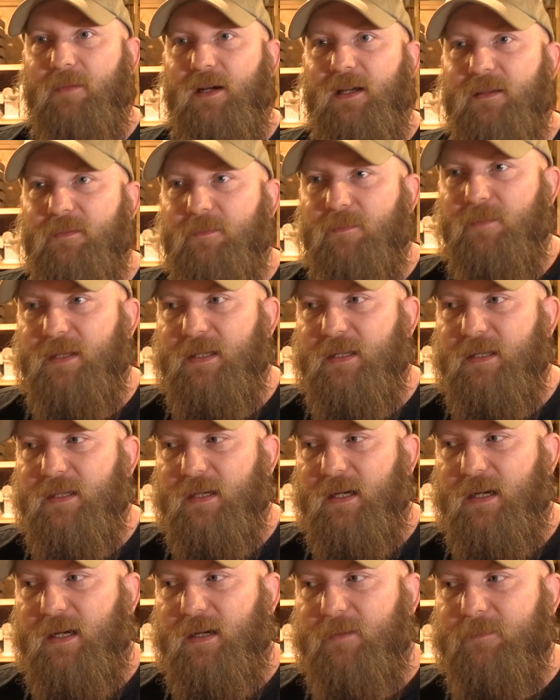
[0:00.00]
might
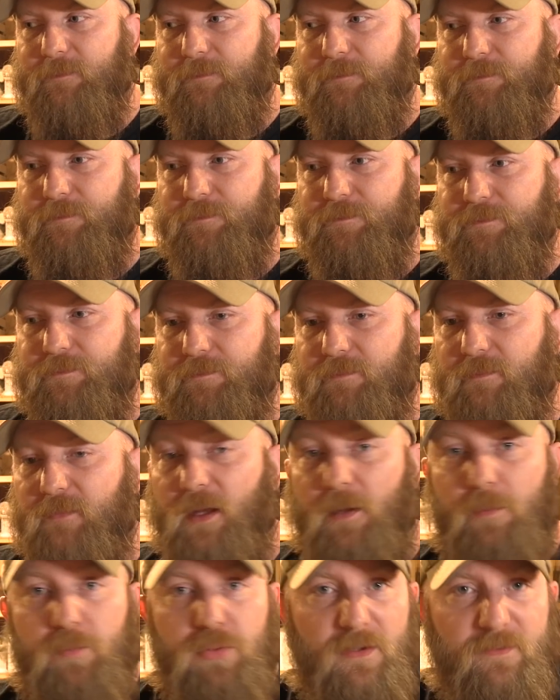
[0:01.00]
be a
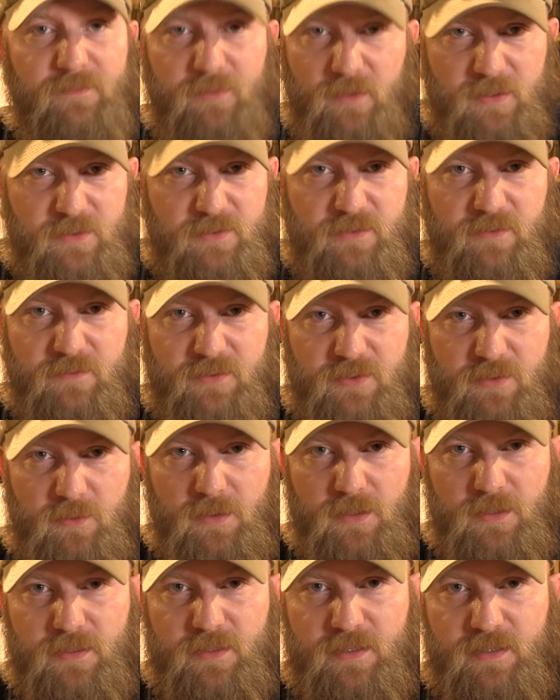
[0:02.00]
privilege of
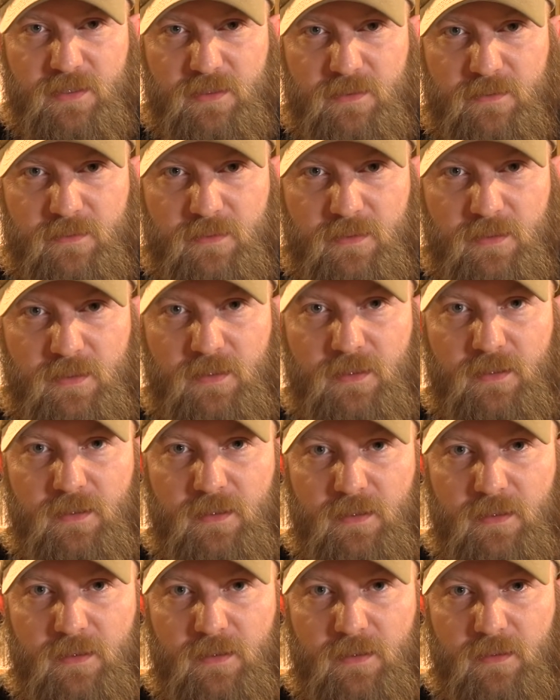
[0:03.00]
sorts
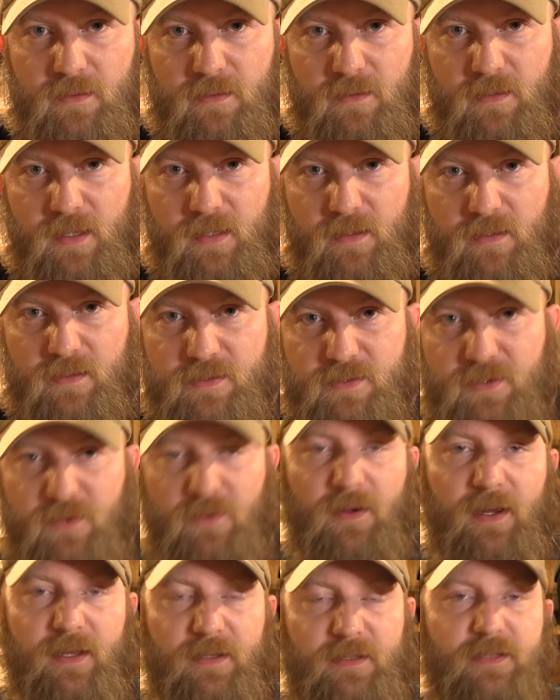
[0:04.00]
that is
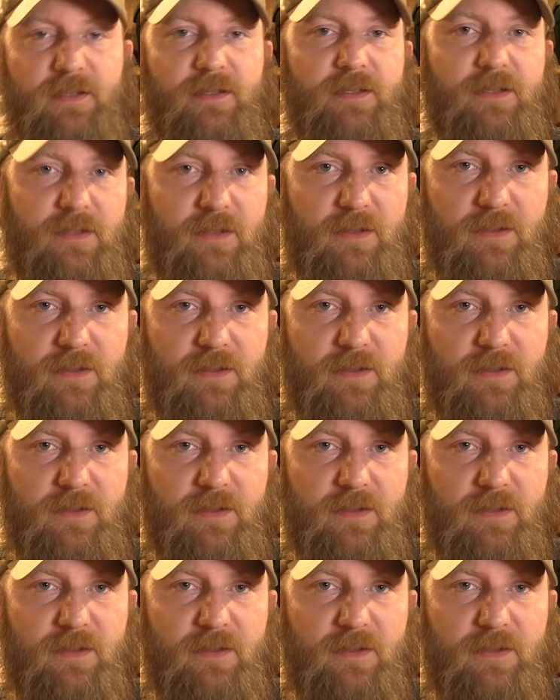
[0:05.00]
granted to